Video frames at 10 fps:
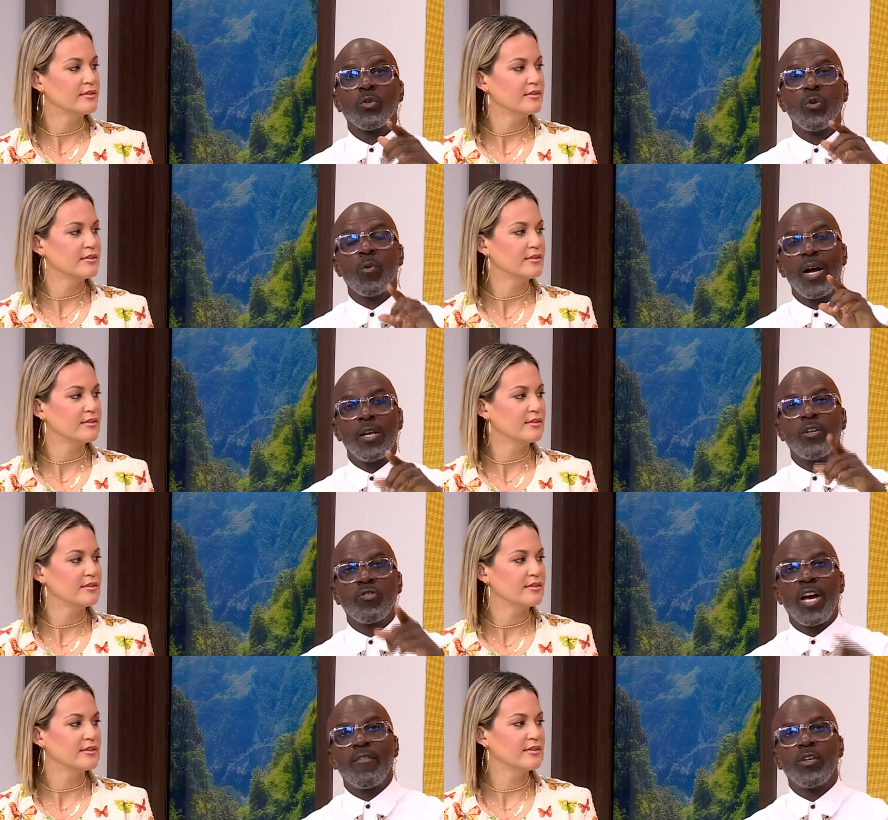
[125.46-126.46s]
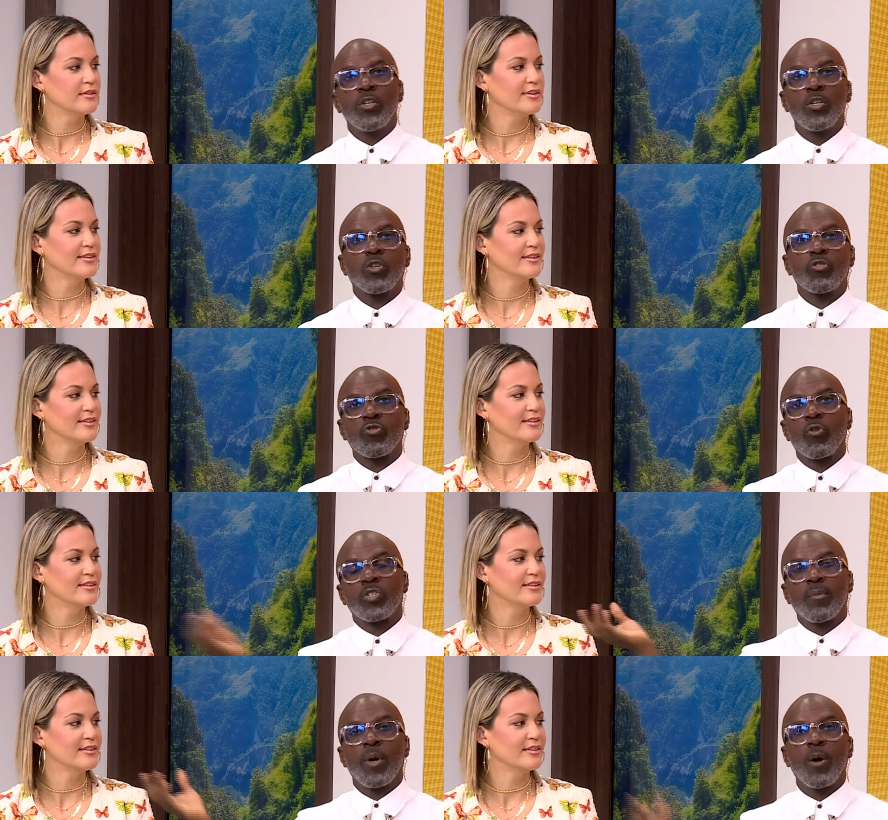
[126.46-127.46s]
Speaker 1: who, while they're driving, you just throw
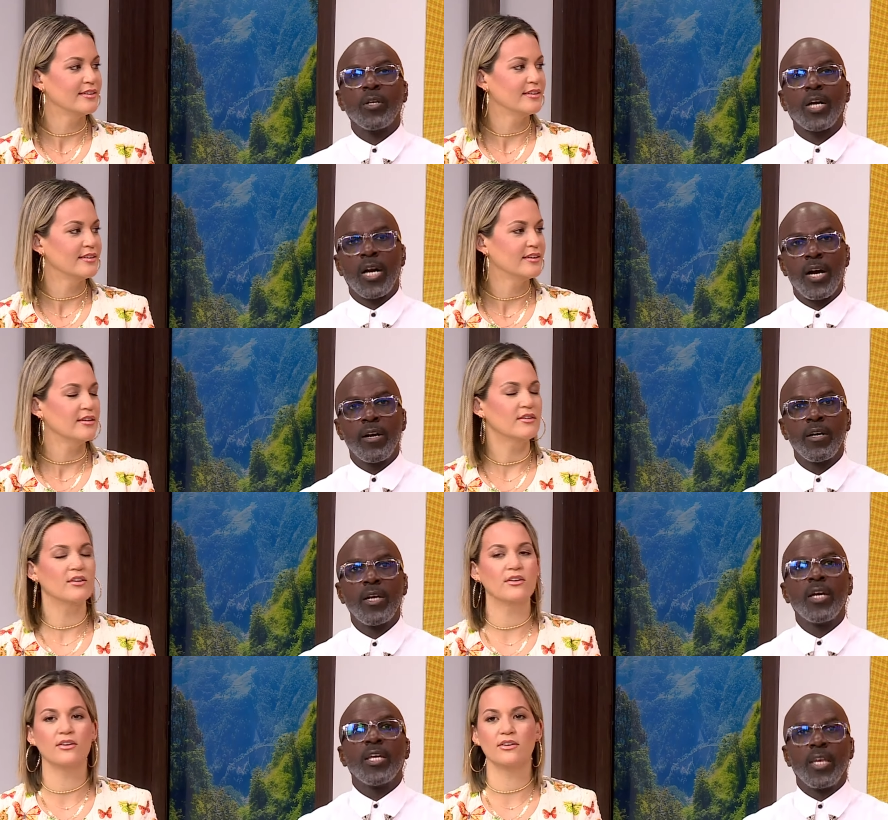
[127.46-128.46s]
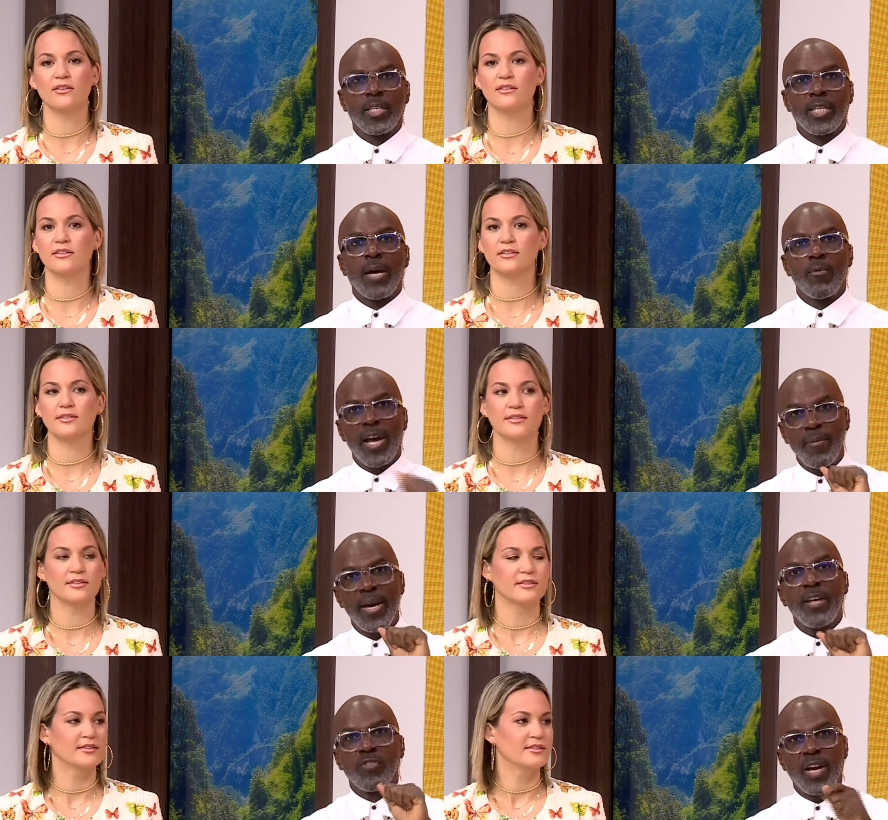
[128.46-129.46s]
something out the car. Oh. Yes, I'm right
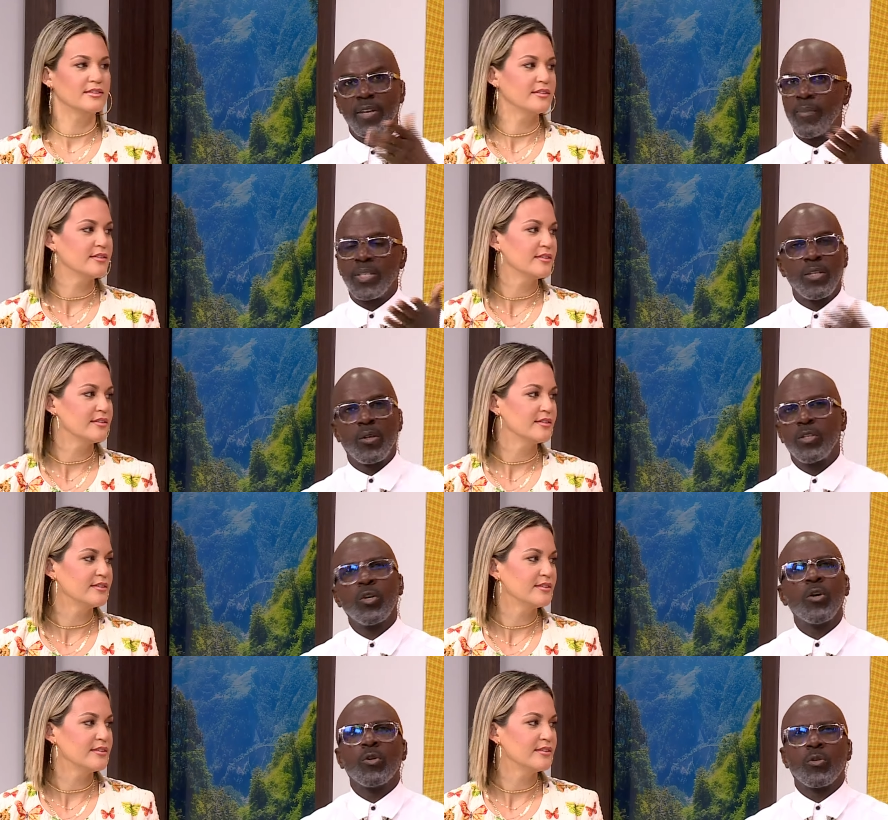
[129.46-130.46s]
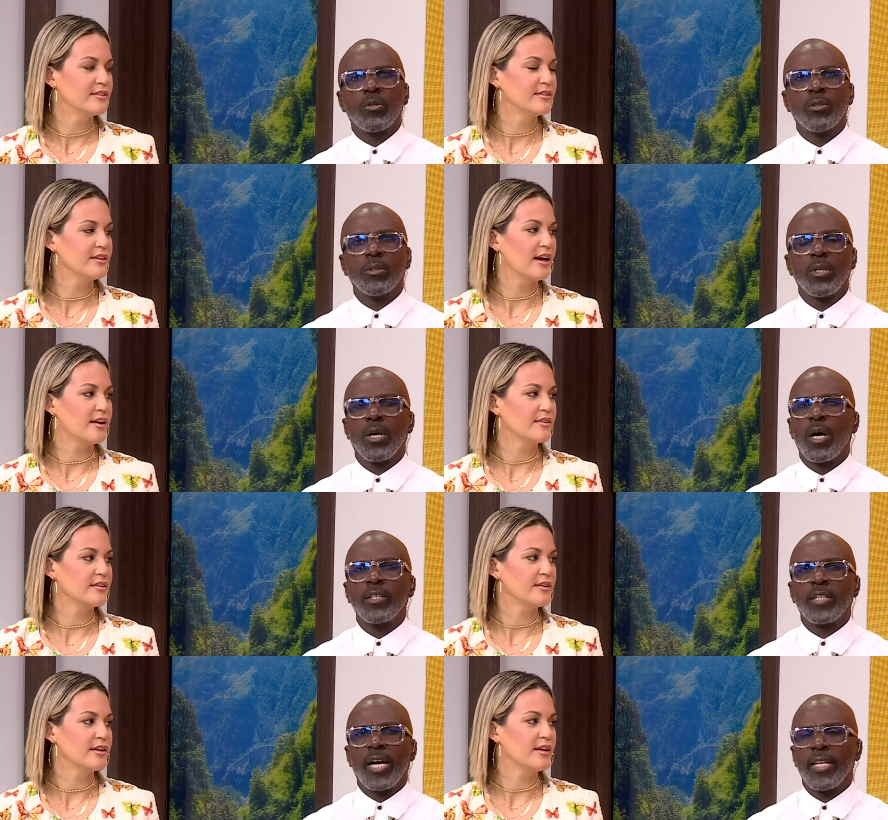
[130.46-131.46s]
there and driving. I'm saying, no, it don't look good.
Speaker 2: Yeah.
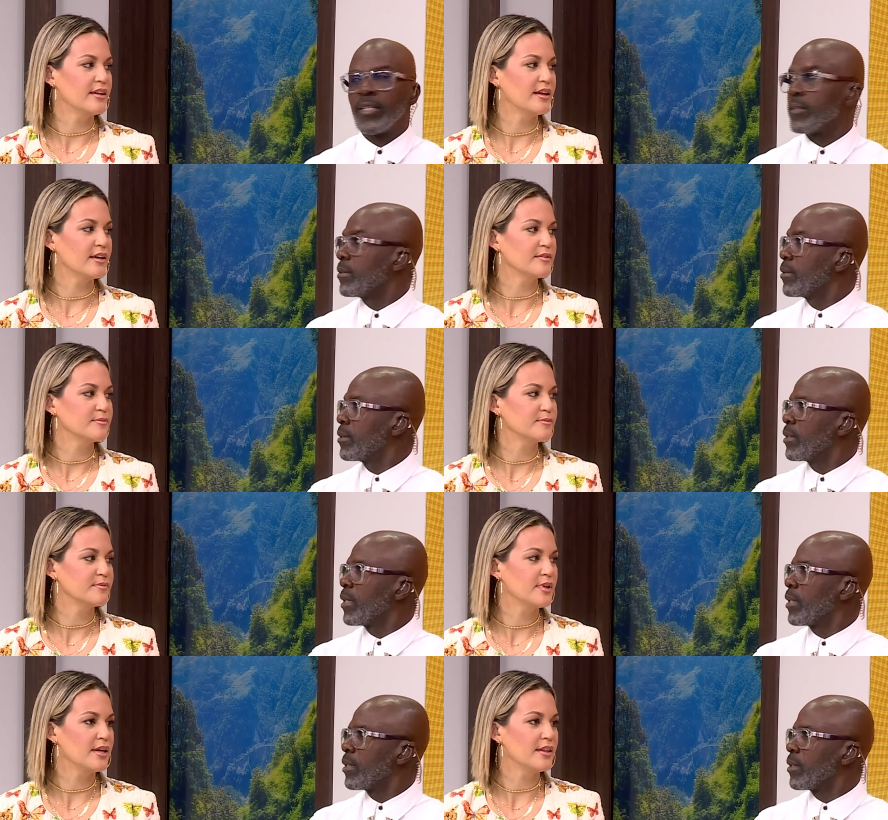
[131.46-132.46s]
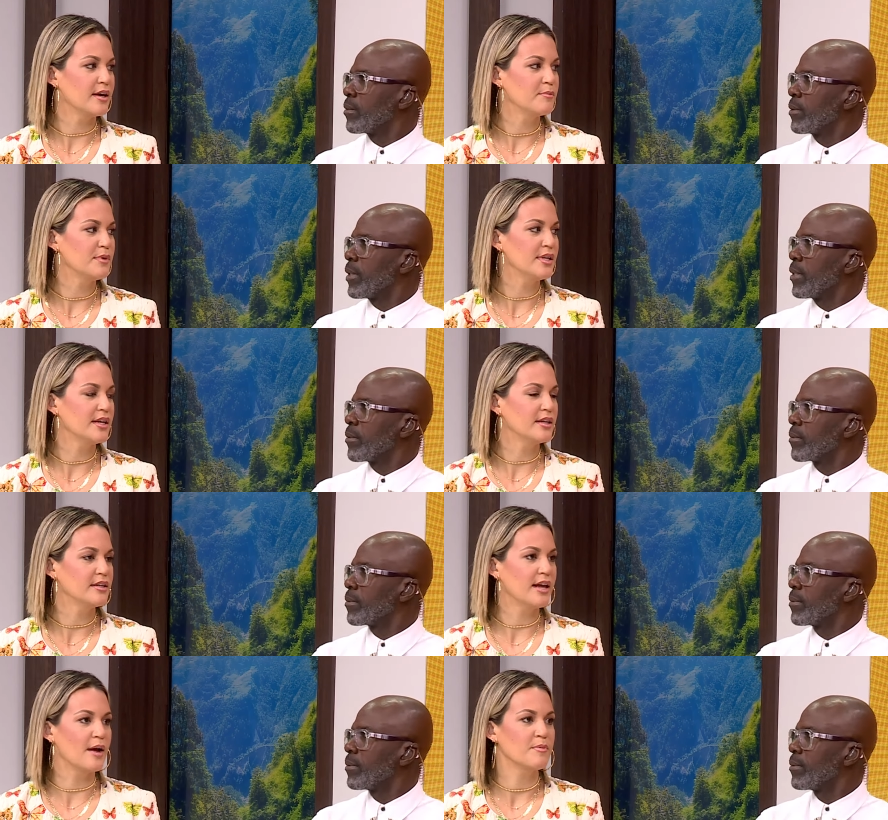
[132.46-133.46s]
Untidy. Hate that. Yeah, Hate no, that. Yeah. Mean
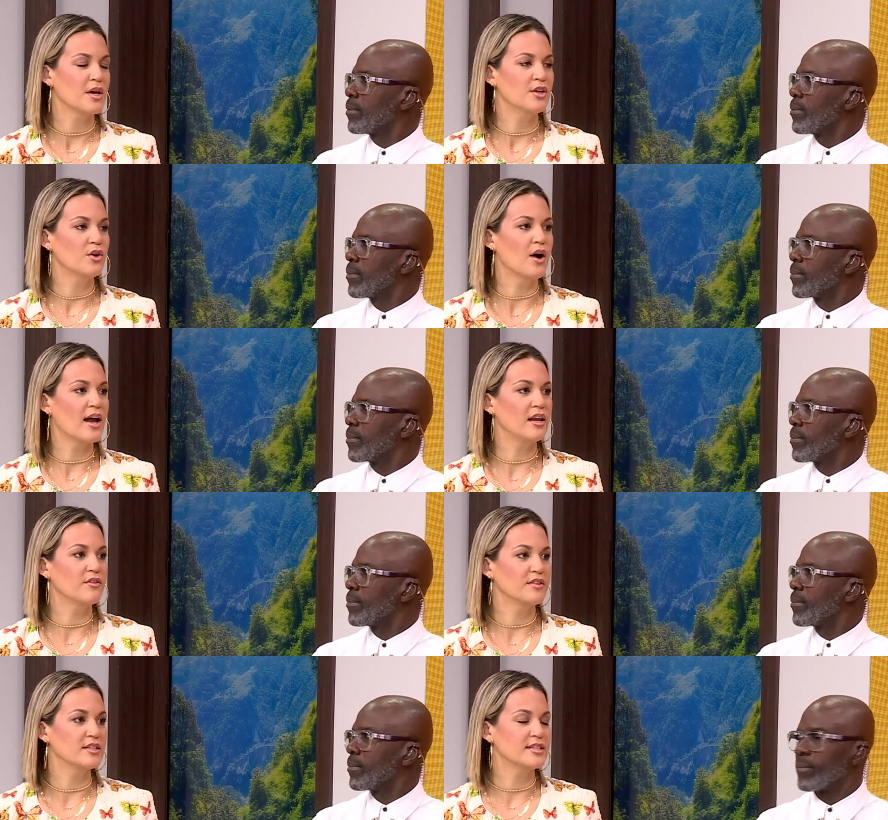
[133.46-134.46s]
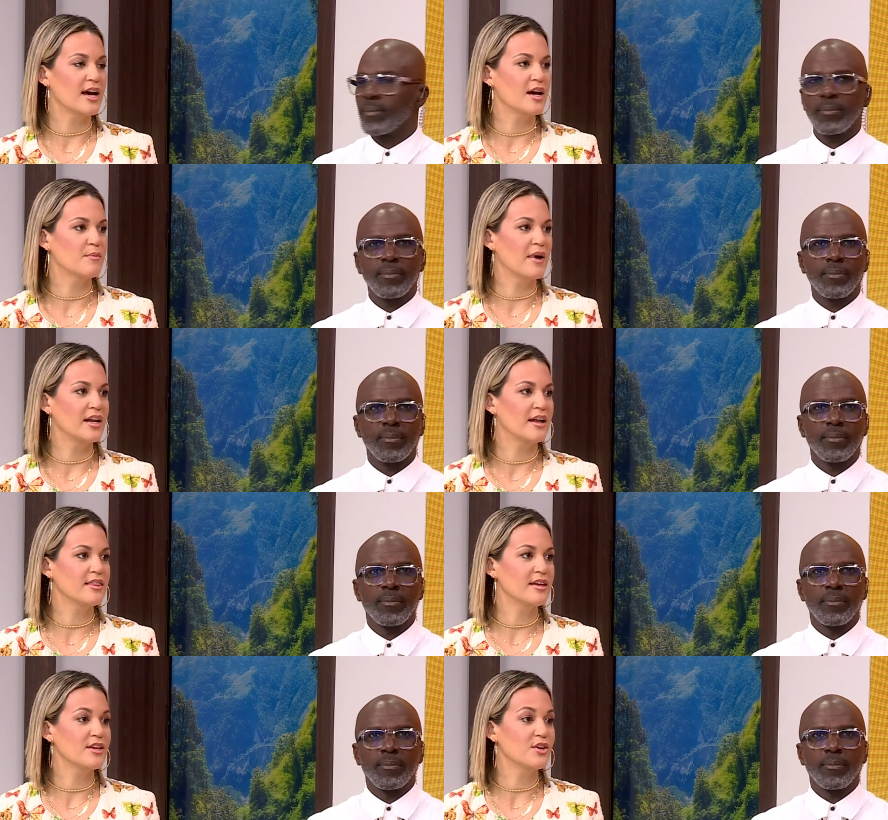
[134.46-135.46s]
it. Yeah. No, I love this. Um, and I
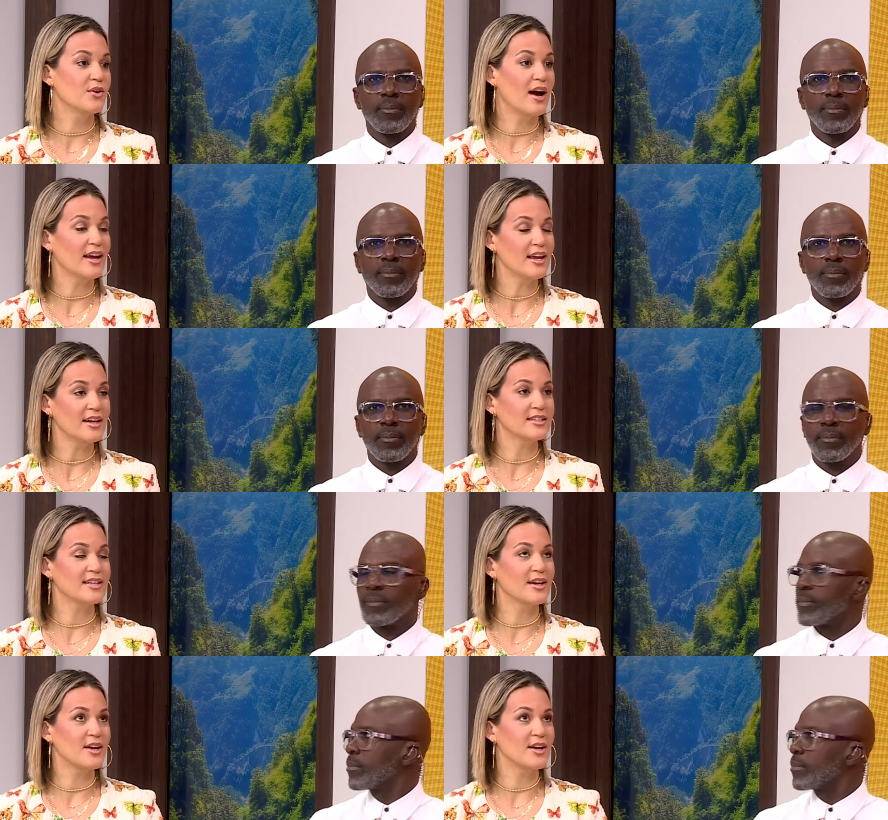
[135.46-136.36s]
think, you know, again, it's like,